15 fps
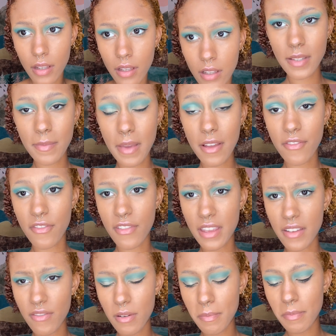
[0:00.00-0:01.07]
It's my
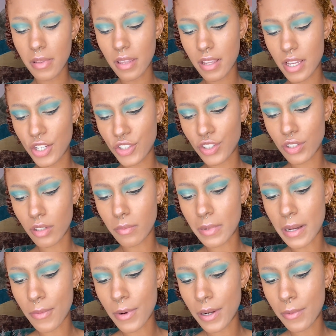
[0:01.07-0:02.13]
favorite blush
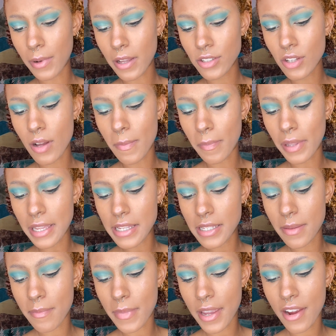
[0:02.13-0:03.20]
by WetnWild. It's called
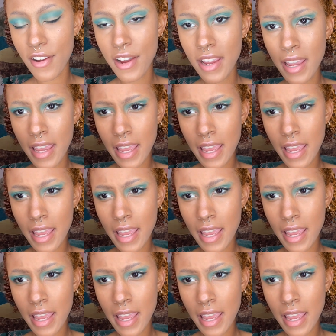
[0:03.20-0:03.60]
Blazin Berry.